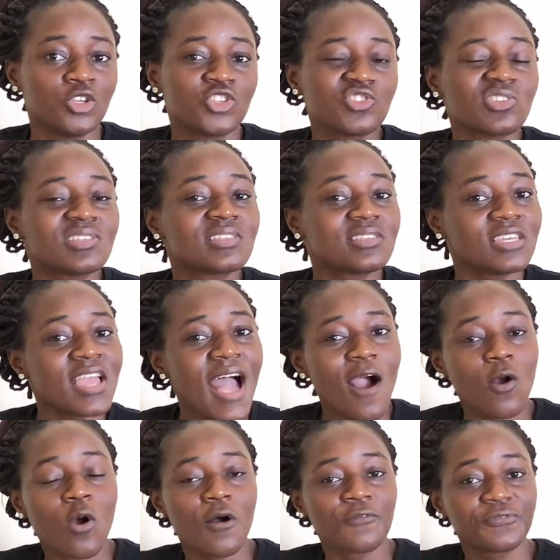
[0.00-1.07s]
should see
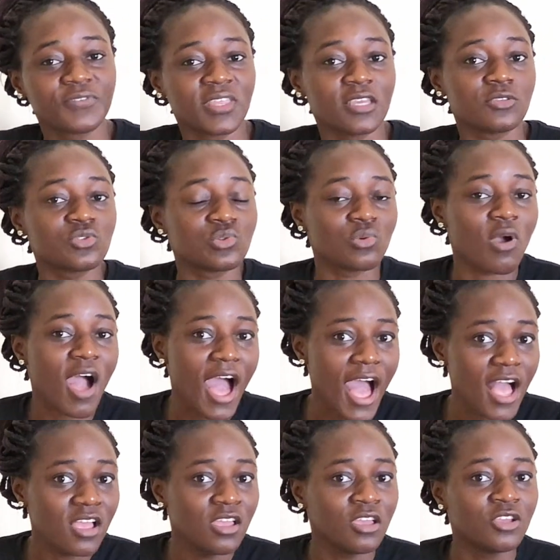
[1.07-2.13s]
how confident you
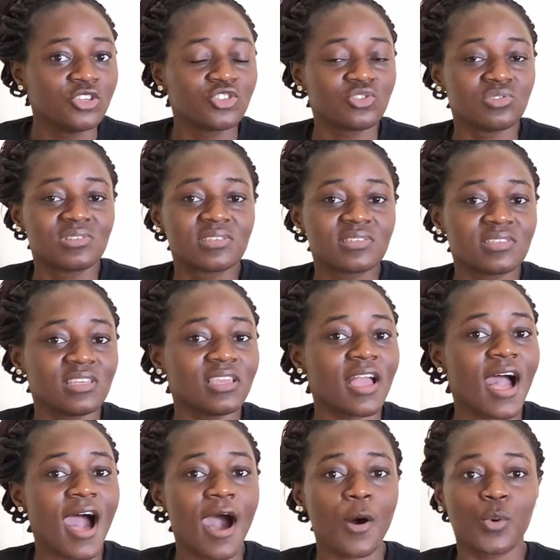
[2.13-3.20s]
are, should see
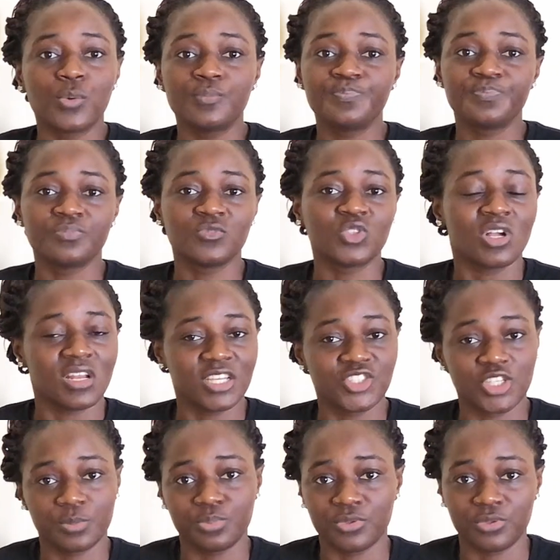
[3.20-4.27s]
how
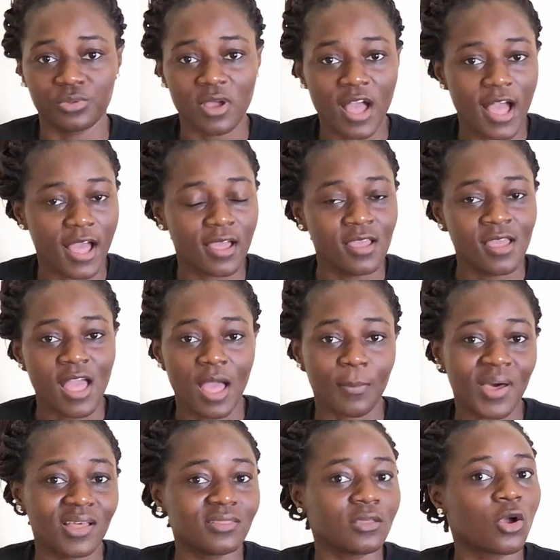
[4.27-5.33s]
knowledgeable you are
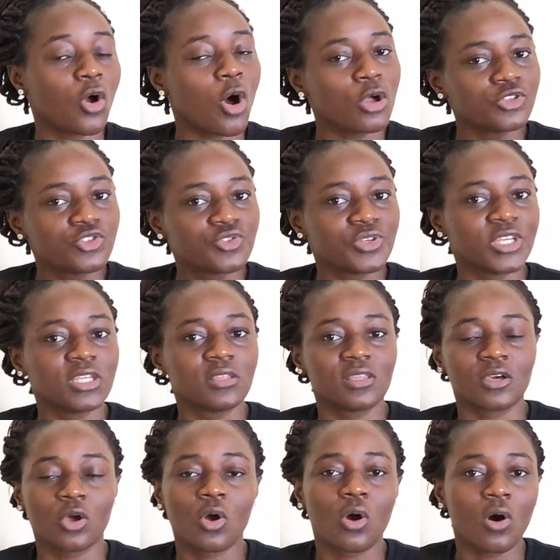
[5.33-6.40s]
about the country,
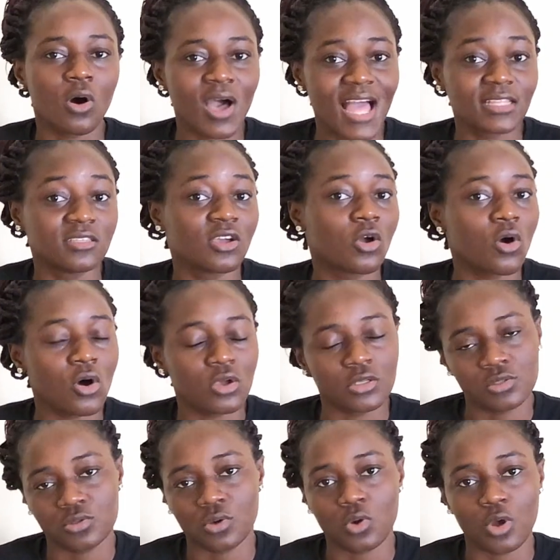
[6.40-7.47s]
and the
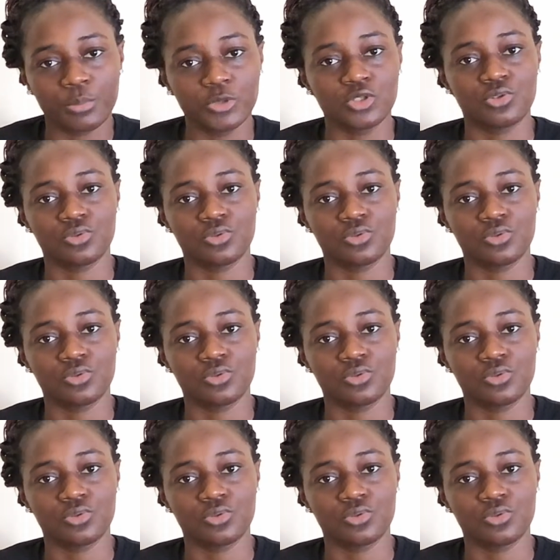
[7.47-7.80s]
course you're coming